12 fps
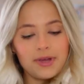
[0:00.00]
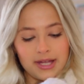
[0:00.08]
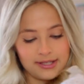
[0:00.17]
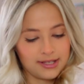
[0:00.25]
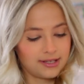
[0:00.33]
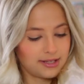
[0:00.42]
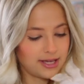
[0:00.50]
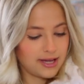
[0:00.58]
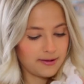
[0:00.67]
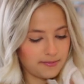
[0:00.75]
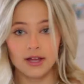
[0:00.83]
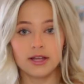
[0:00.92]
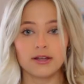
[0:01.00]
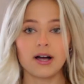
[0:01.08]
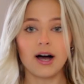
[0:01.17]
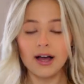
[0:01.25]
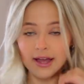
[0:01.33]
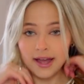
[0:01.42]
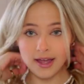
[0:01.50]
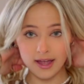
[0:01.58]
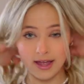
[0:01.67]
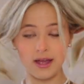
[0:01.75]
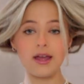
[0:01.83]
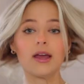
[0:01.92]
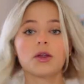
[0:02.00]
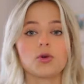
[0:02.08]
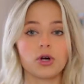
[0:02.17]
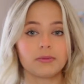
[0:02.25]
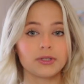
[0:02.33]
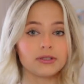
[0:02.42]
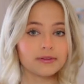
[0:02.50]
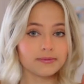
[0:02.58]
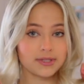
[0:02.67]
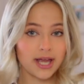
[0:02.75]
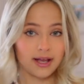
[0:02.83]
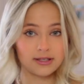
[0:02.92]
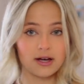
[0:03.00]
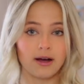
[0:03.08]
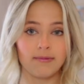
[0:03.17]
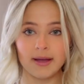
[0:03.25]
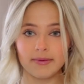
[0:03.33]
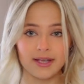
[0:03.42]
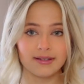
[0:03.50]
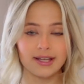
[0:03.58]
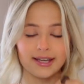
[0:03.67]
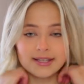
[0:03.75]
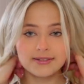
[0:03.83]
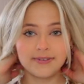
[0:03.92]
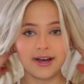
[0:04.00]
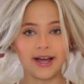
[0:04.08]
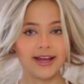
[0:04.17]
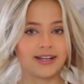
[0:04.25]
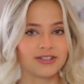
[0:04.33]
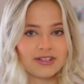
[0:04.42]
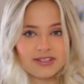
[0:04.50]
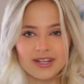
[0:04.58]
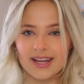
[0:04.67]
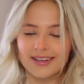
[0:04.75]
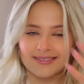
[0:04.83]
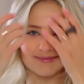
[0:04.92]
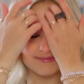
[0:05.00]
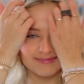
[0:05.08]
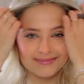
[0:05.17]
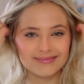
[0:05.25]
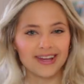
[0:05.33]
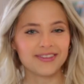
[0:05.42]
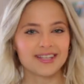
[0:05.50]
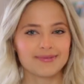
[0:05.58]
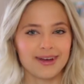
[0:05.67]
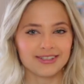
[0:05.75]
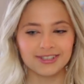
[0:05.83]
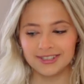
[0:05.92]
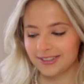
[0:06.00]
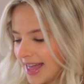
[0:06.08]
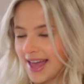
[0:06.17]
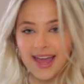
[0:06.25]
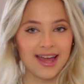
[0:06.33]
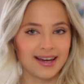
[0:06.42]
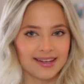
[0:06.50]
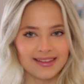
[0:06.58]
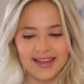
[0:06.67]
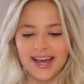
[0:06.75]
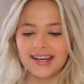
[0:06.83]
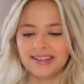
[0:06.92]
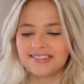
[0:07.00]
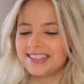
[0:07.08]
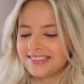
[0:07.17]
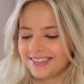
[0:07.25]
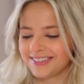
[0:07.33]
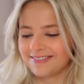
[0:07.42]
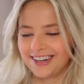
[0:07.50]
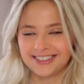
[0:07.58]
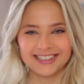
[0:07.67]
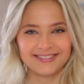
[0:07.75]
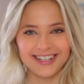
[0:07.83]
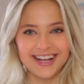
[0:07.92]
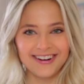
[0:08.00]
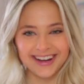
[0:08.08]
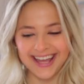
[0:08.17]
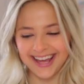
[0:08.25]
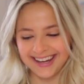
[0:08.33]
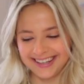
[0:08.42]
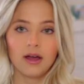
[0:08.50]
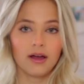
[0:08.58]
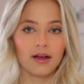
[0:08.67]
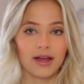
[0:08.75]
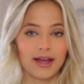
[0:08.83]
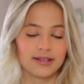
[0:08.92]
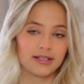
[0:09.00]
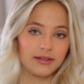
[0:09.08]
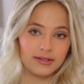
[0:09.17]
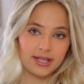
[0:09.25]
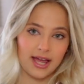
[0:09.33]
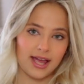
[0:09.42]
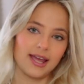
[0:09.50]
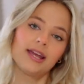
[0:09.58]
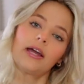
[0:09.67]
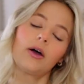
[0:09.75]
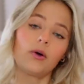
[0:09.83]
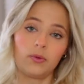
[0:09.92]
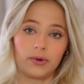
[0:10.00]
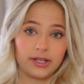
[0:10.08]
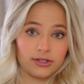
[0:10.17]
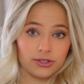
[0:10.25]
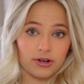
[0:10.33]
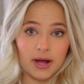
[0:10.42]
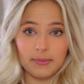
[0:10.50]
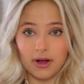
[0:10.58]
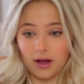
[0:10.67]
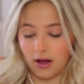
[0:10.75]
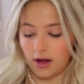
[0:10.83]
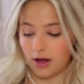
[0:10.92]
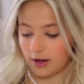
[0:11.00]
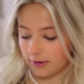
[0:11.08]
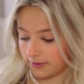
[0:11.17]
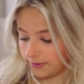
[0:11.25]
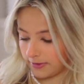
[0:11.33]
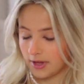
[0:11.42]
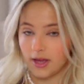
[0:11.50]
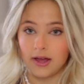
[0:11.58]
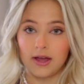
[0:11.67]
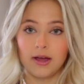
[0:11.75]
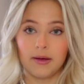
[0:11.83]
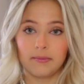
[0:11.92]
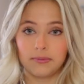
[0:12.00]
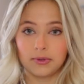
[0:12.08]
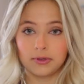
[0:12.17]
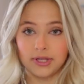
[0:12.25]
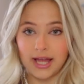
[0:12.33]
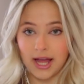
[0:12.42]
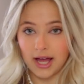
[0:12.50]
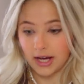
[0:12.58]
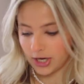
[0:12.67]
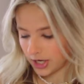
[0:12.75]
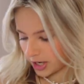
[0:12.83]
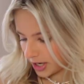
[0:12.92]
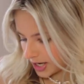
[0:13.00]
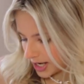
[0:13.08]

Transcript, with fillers: basically, you got a normal tank top. I mean, like it's fine. It's just like nothing special. And then let me let's watch this video again. Okay, so you take one strap off, pull it under